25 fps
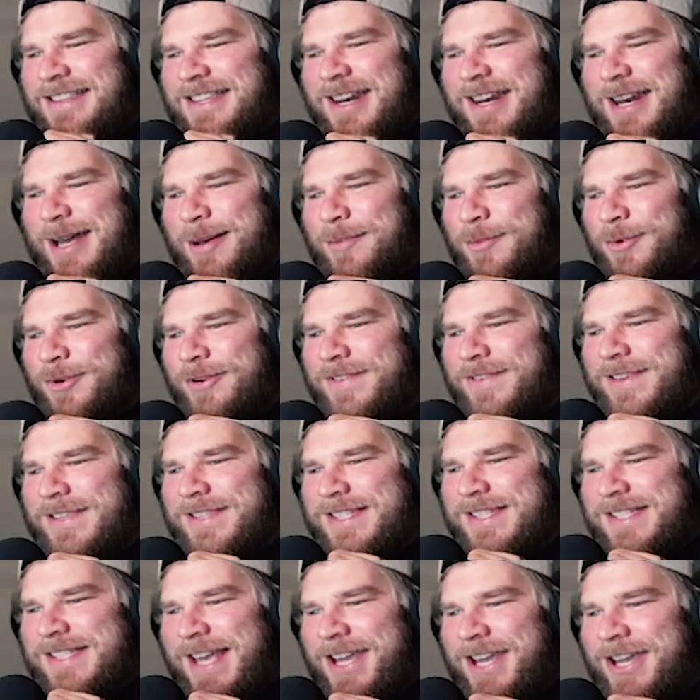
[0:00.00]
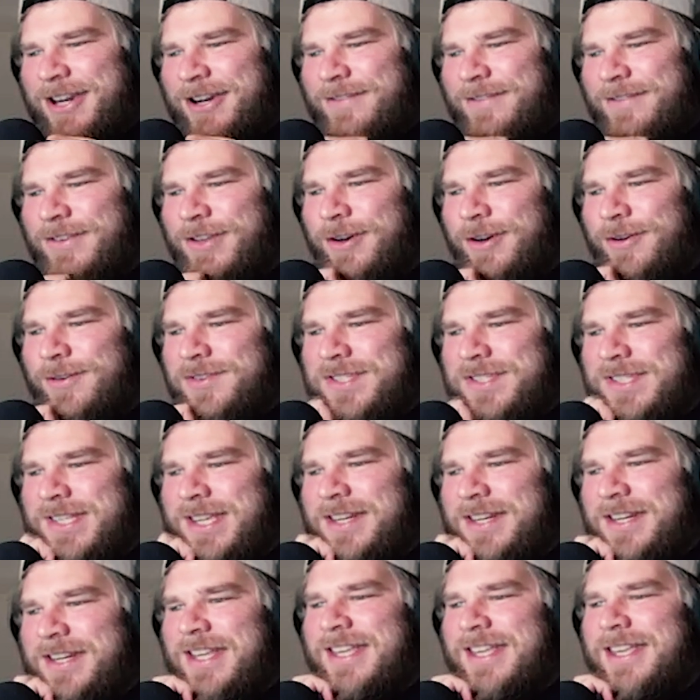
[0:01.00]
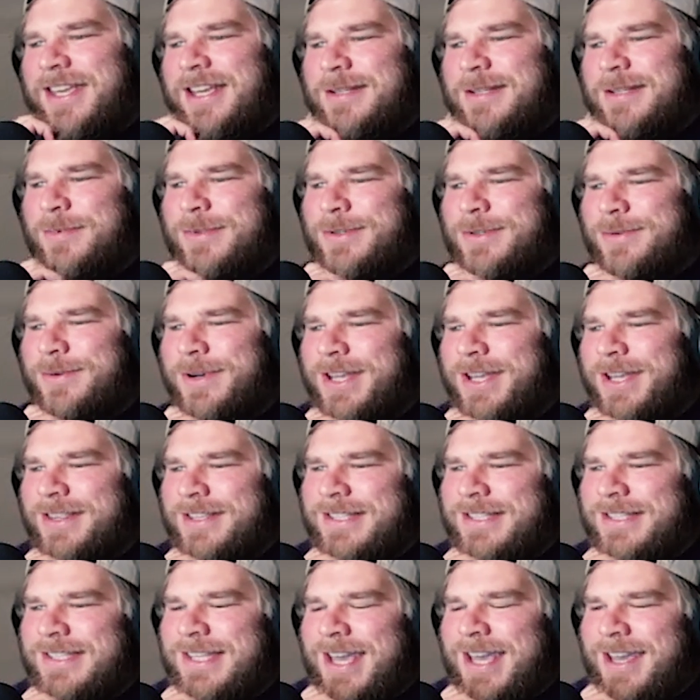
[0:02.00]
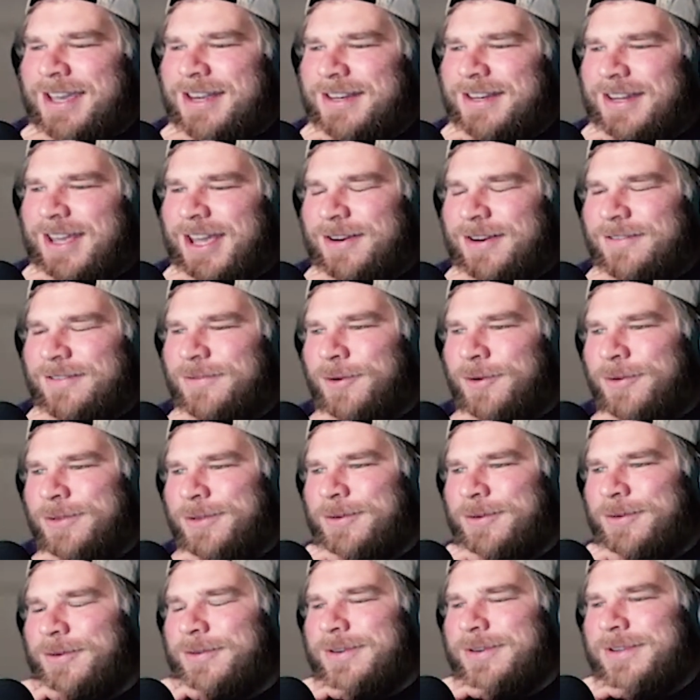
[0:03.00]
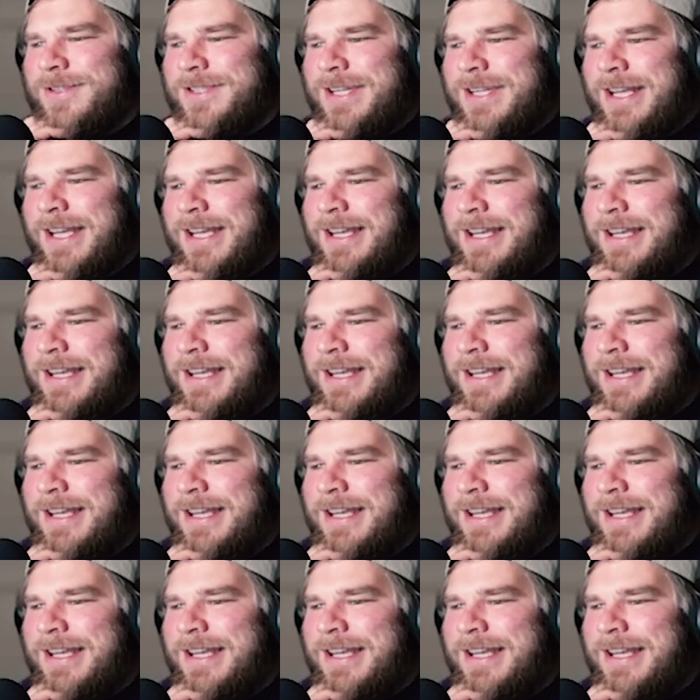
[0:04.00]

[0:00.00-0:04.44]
the number of consecutive goals Sydney kicks between the second and fourth quarters.